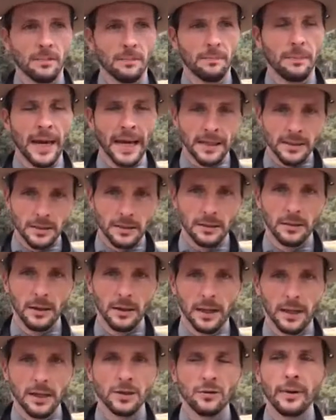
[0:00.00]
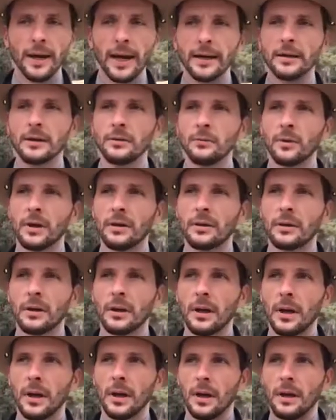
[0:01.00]
met and interacted with,
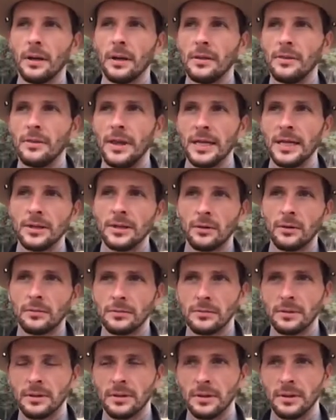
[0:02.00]
they don't